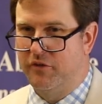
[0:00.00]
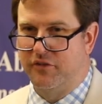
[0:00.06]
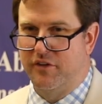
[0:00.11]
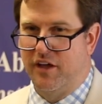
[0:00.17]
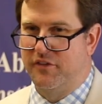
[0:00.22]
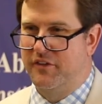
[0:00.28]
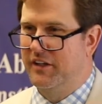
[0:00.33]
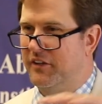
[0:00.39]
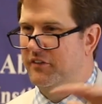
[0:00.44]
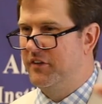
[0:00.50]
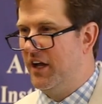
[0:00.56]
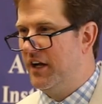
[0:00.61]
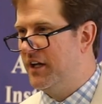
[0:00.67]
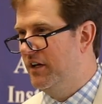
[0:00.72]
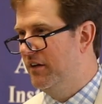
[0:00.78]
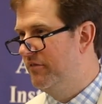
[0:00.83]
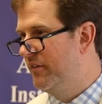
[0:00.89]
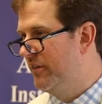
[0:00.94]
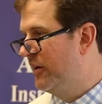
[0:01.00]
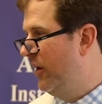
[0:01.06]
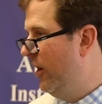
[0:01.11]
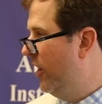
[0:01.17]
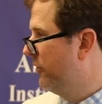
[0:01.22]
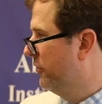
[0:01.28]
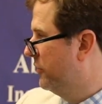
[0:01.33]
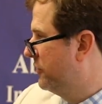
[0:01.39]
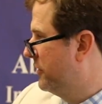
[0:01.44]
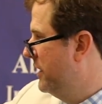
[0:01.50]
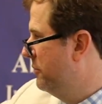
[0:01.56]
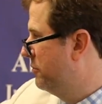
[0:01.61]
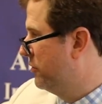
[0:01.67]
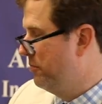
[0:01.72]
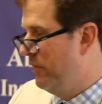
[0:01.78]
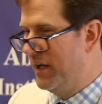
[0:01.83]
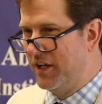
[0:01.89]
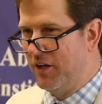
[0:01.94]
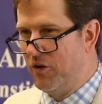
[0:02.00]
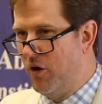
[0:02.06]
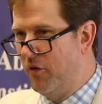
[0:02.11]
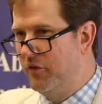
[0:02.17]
It's not the executive. The Congress keeps making